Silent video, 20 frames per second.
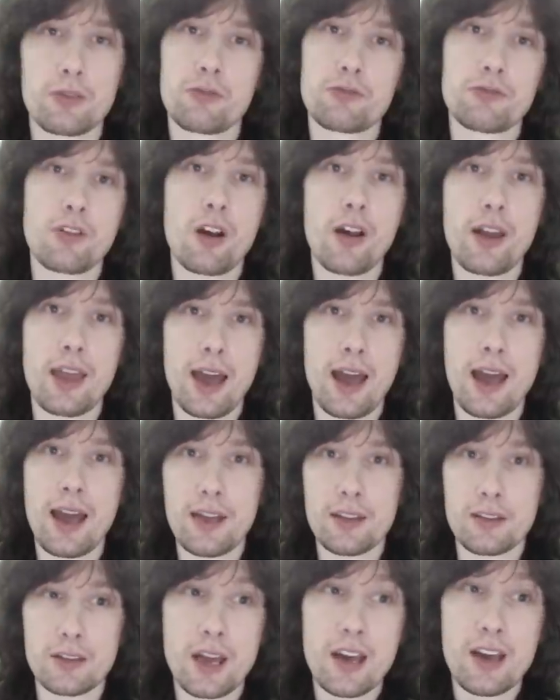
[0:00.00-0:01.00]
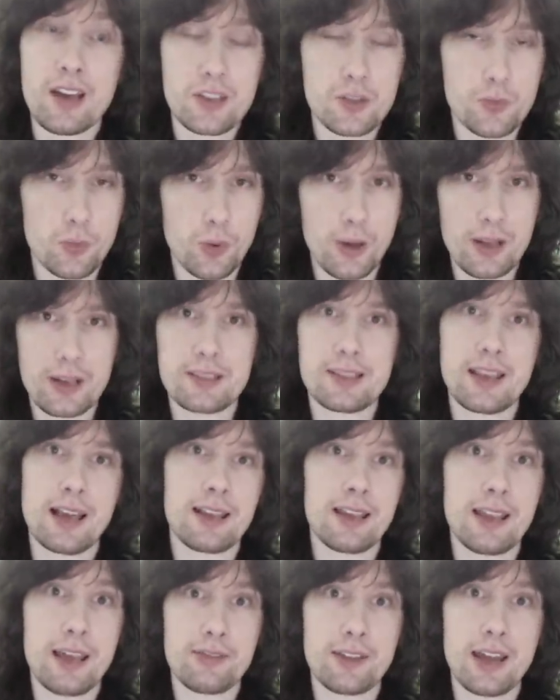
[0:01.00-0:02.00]
the right hand as well as
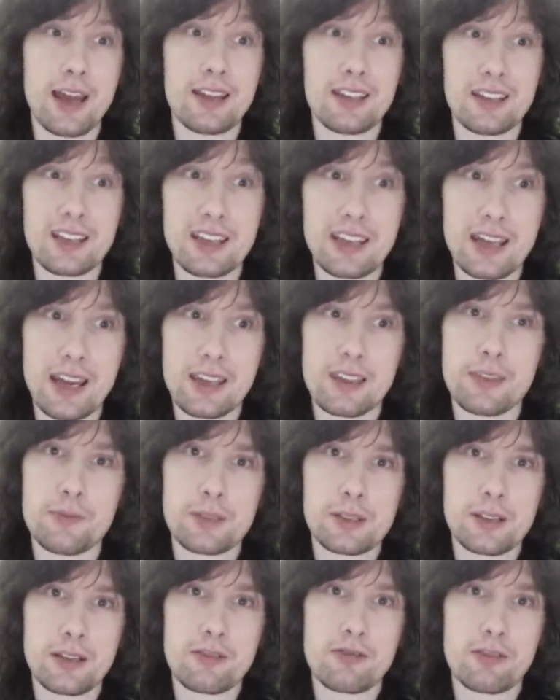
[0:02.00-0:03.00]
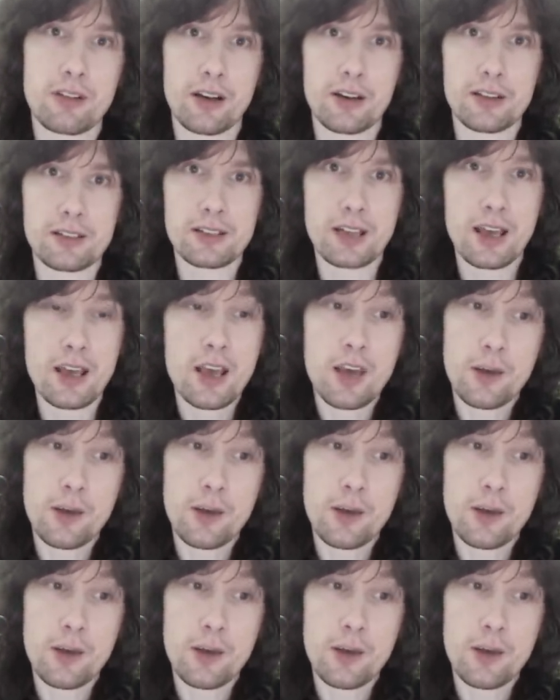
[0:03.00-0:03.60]
that left hand and getting them synchronized.